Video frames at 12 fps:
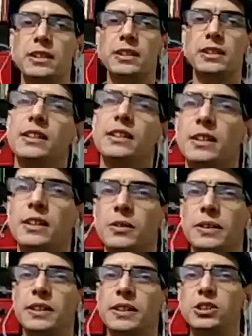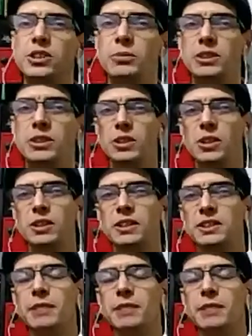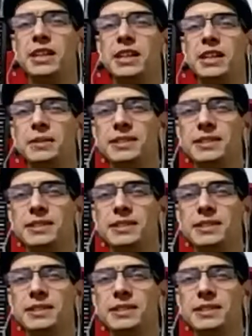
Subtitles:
We need some disorder sometimes.